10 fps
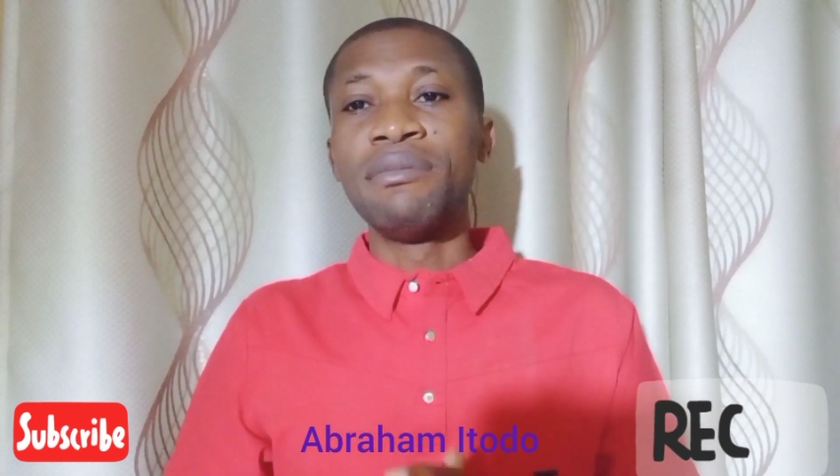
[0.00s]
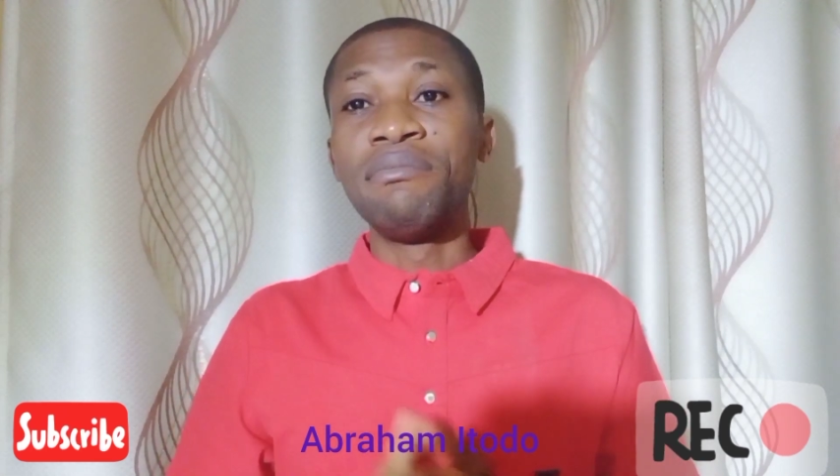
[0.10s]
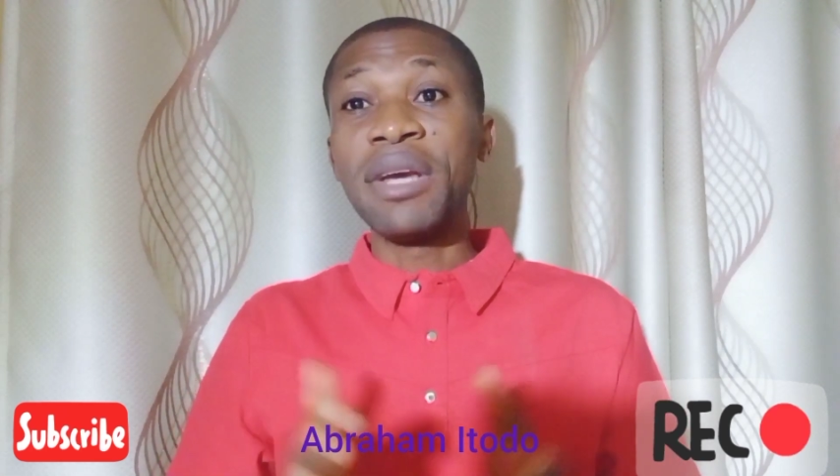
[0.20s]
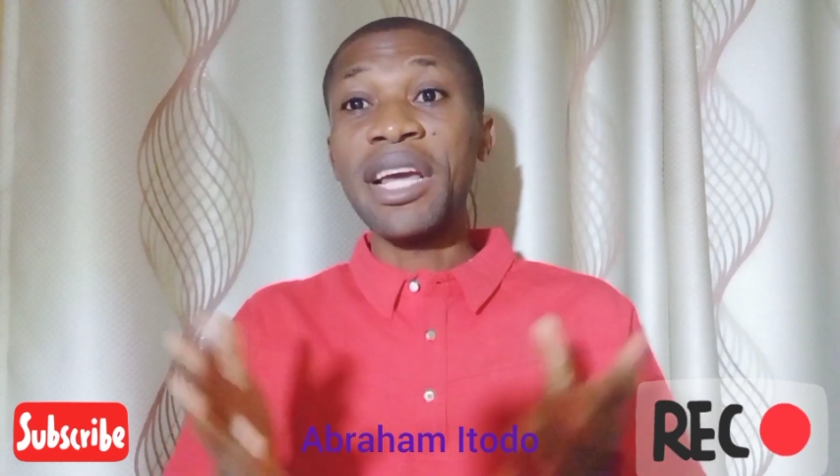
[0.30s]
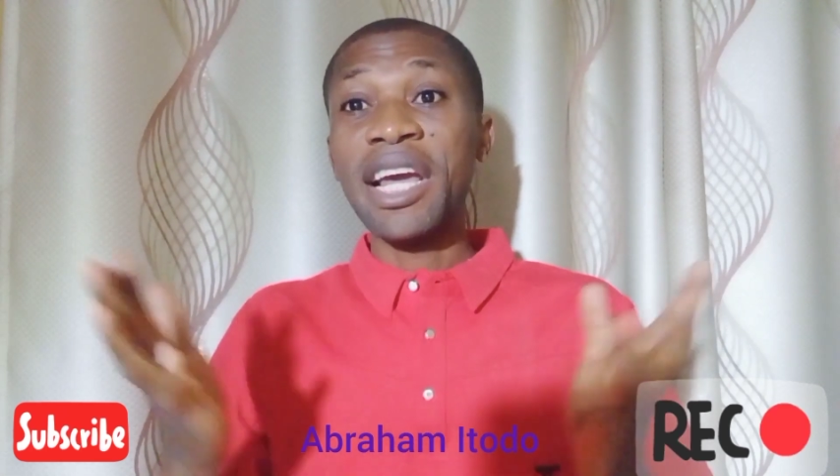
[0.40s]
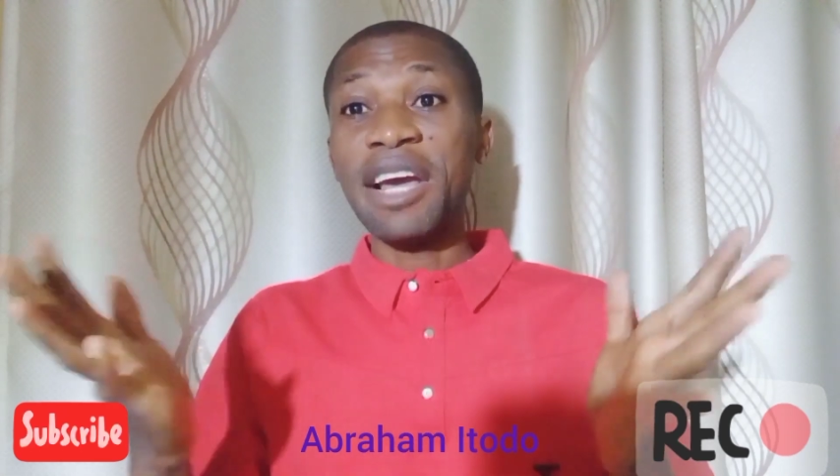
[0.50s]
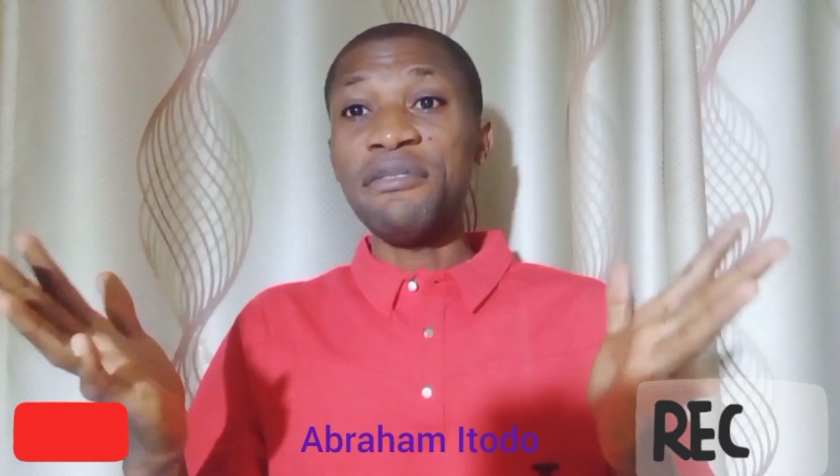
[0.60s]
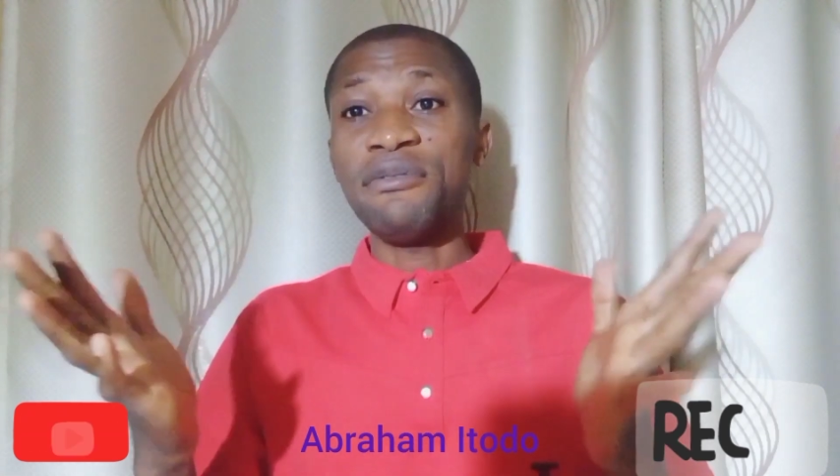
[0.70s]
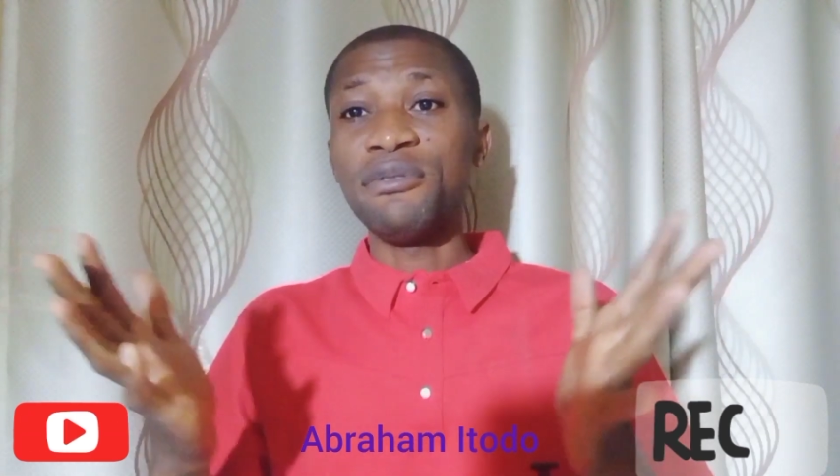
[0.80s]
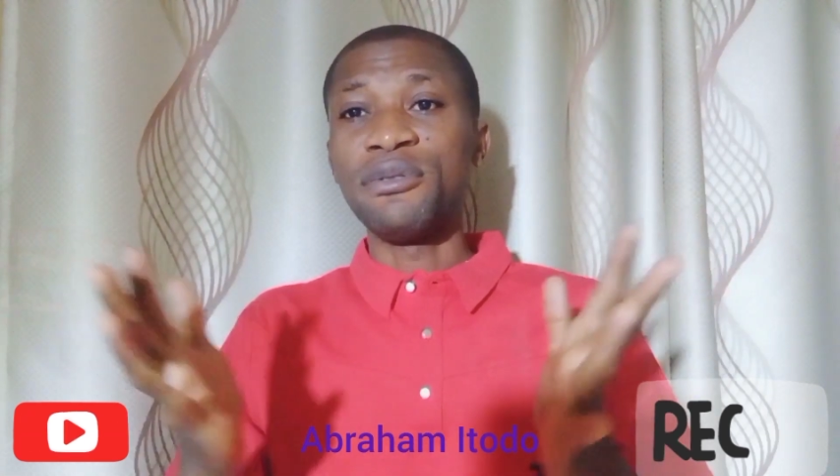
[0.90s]
Be
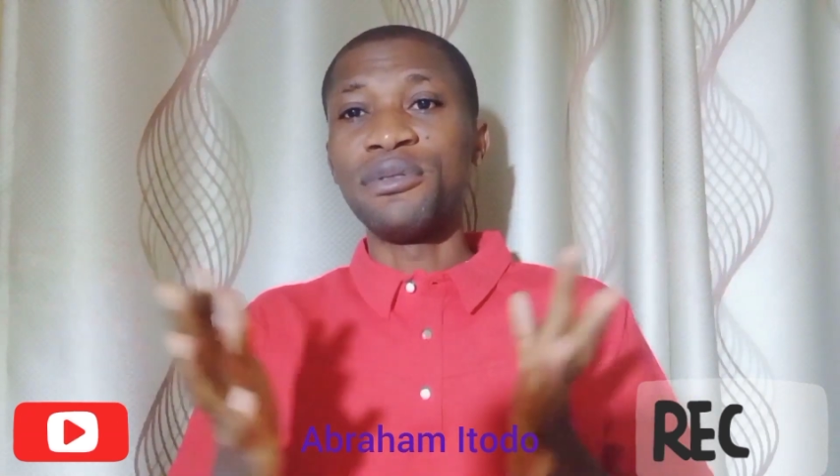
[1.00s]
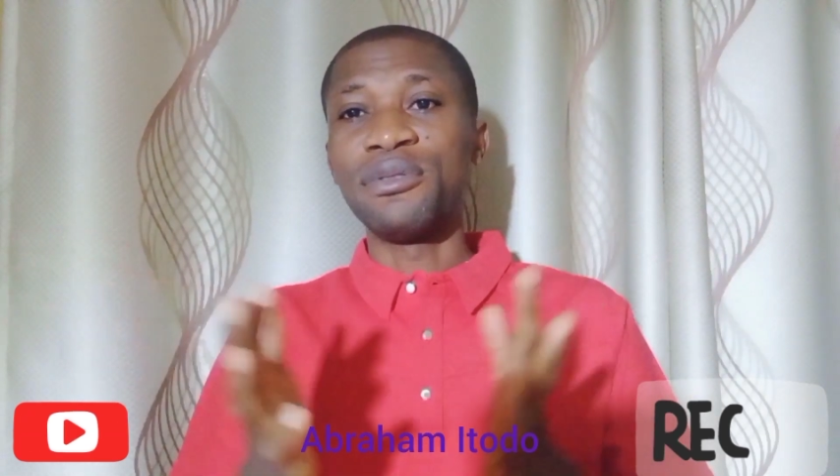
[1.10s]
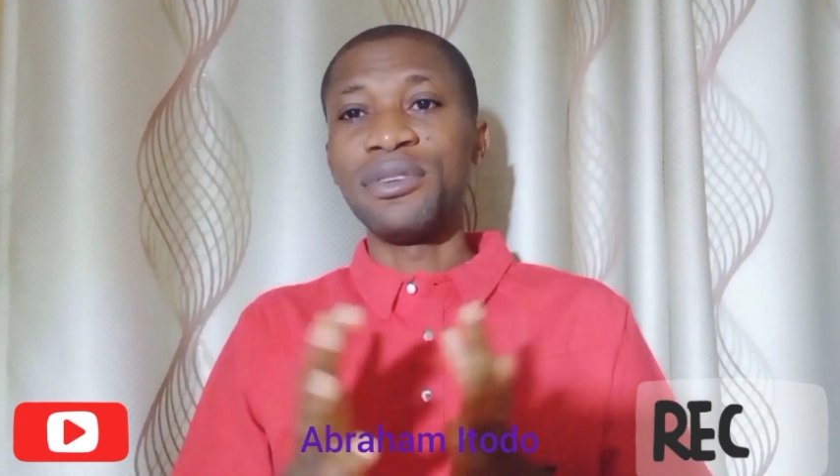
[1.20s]
careful